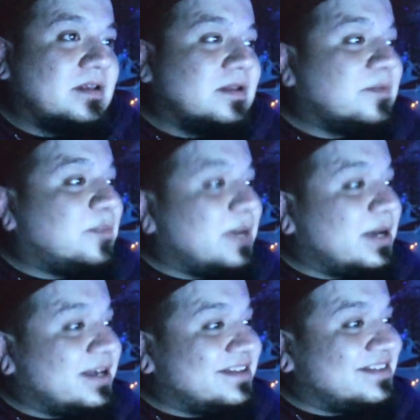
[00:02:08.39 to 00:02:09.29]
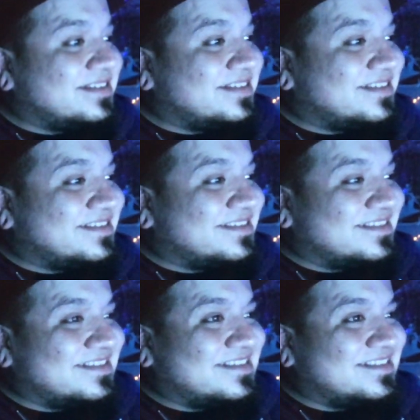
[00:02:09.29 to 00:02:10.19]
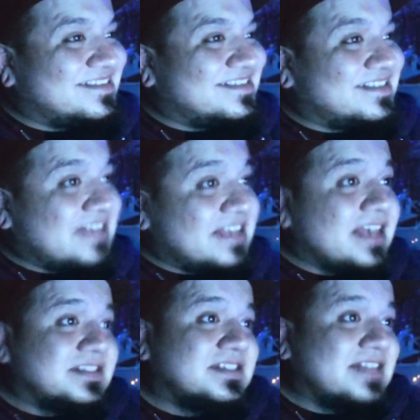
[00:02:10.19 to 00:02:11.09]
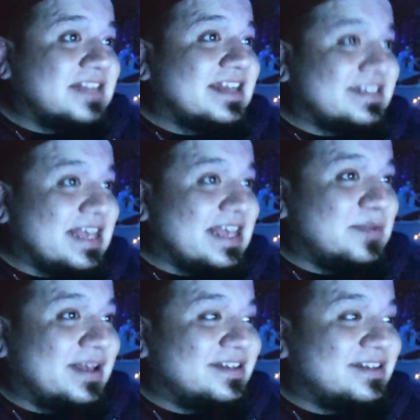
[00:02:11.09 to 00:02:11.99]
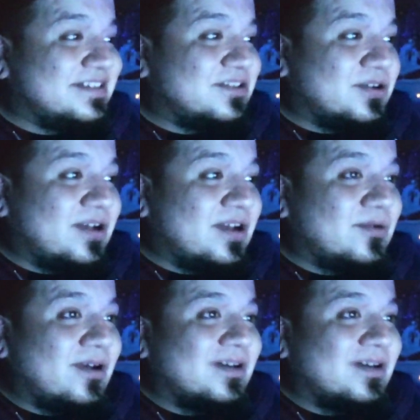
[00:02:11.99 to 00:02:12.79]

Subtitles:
But yes, that is headband. You're not wrong.